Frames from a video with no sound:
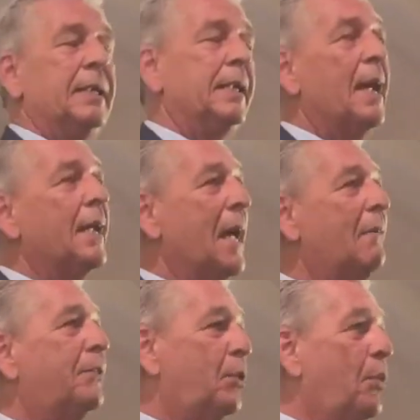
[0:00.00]
did not
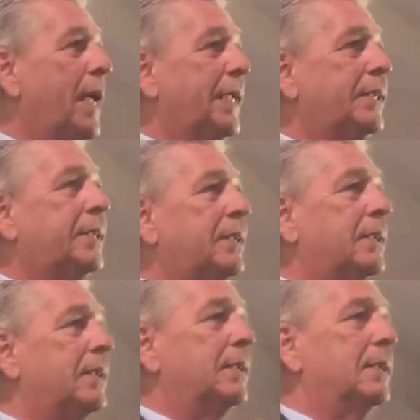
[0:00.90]
have the weight,
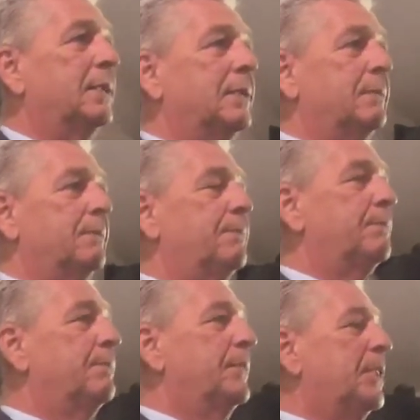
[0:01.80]

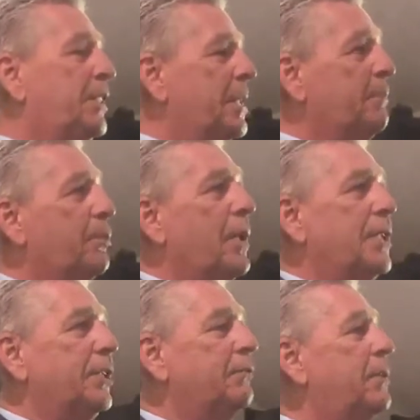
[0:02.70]
the
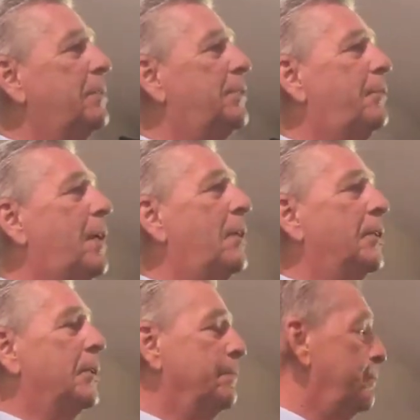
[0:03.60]
separation from his
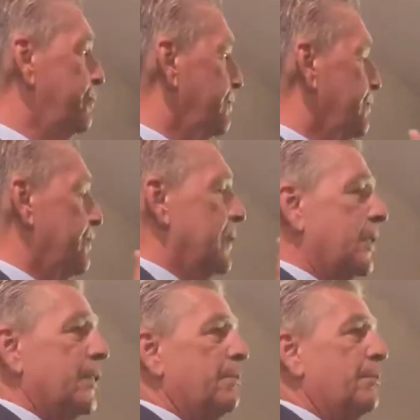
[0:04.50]
Father,
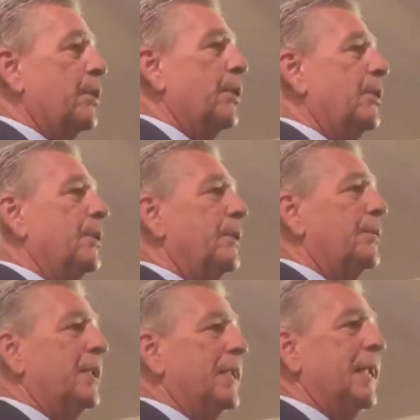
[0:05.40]
the burden,
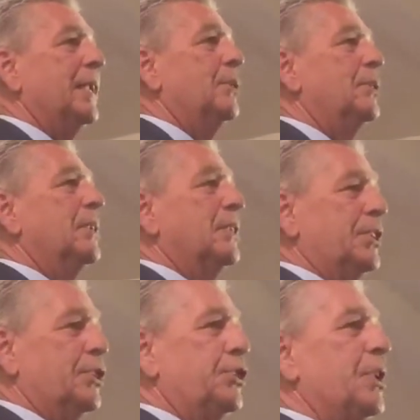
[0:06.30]
the guilt,
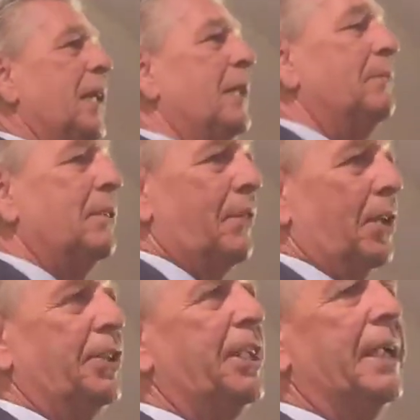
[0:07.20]
the shame of
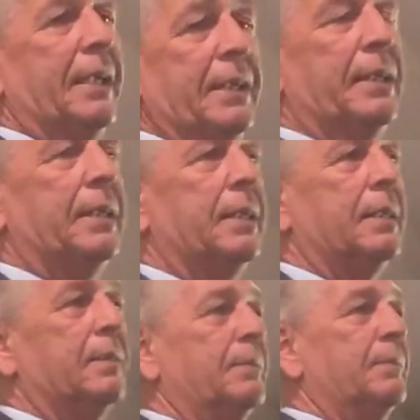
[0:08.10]
our sin
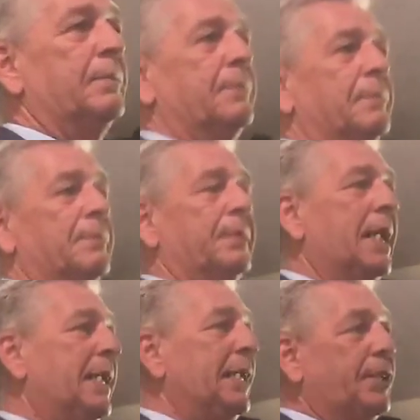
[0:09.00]

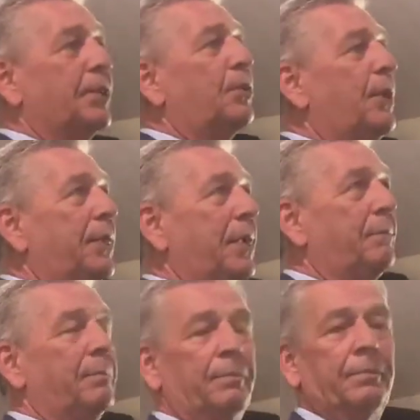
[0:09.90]
that he took with him.